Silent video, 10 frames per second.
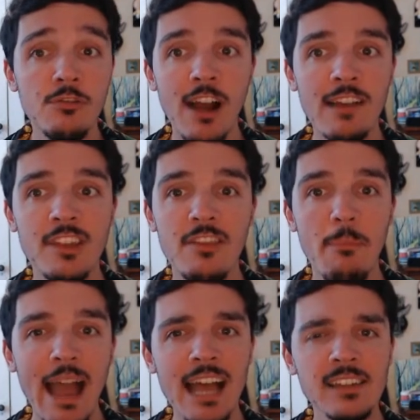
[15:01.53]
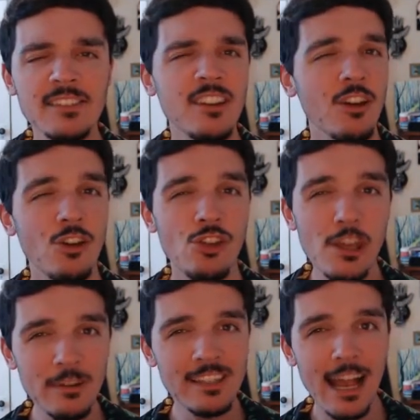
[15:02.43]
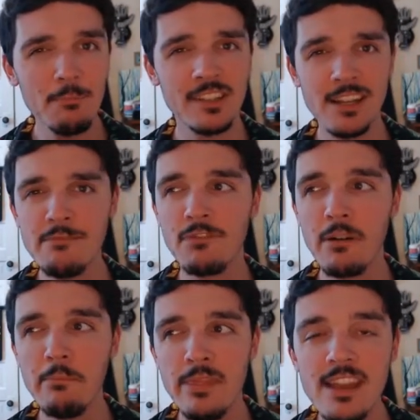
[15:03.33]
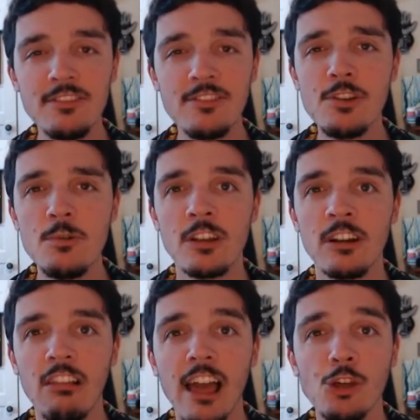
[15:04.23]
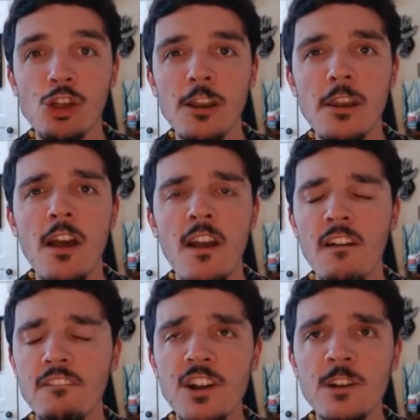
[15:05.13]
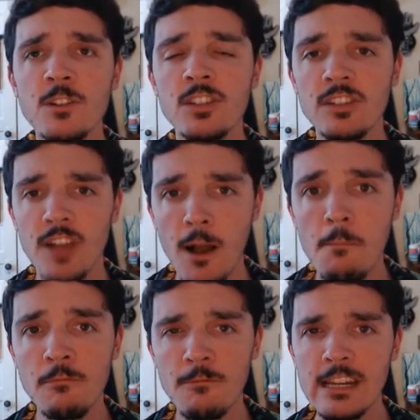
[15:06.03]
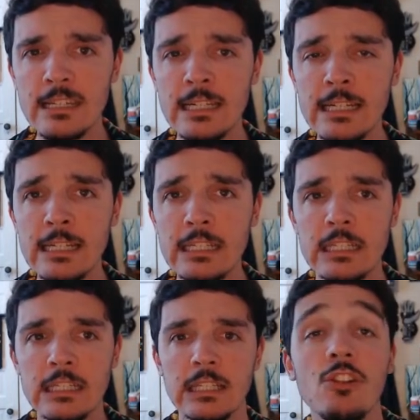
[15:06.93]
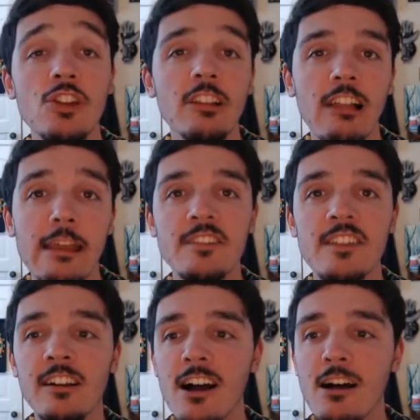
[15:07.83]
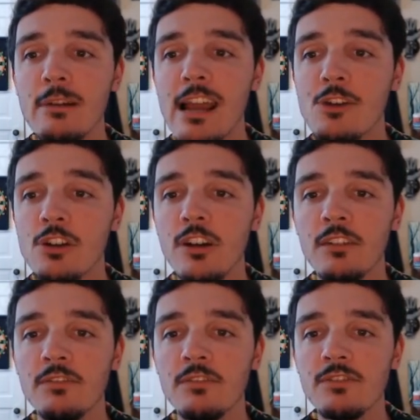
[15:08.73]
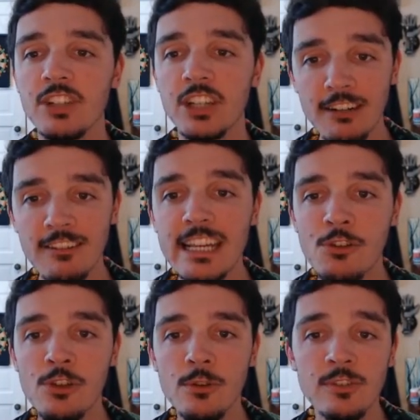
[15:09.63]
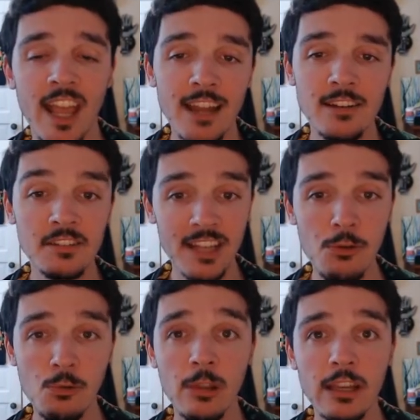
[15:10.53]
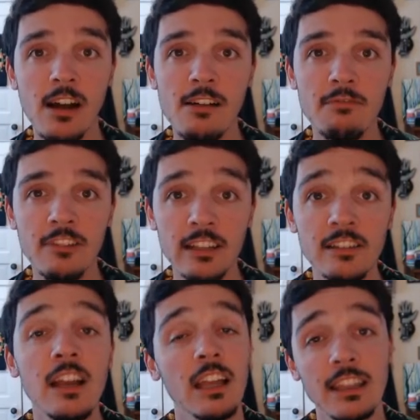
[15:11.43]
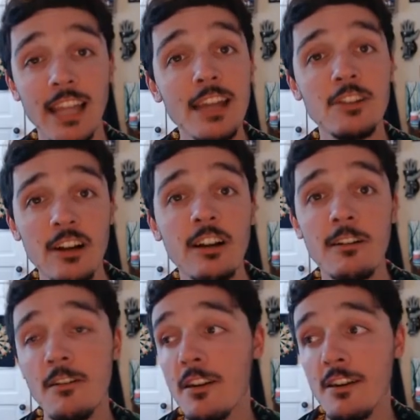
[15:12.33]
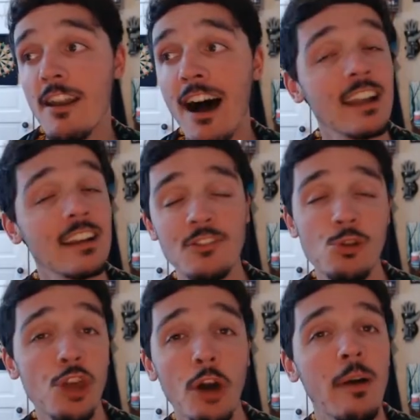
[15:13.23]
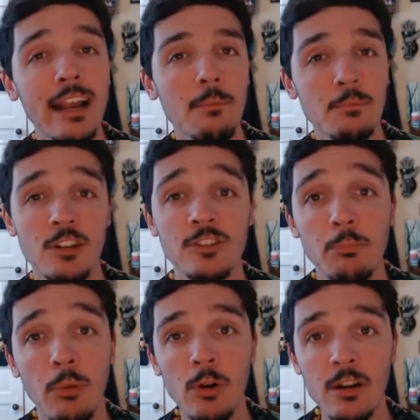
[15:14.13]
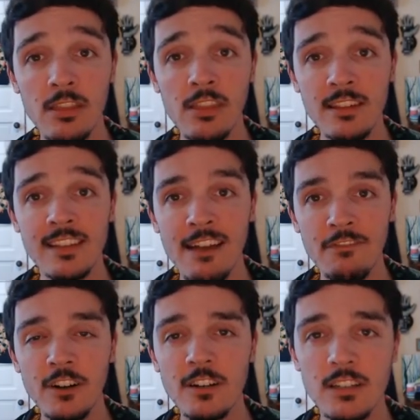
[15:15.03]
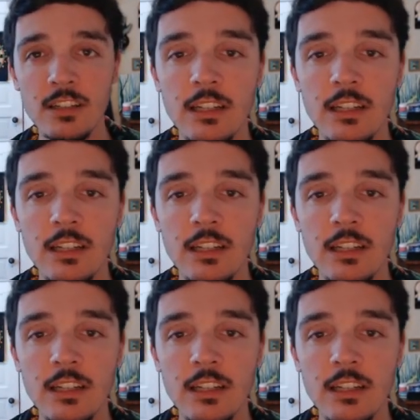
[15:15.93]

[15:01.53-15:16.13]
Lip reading: drives in the past, she was absent from this union election for some reason. She claims that a combination of security issues and scheduling conflicts led to her not showing up to support this effort.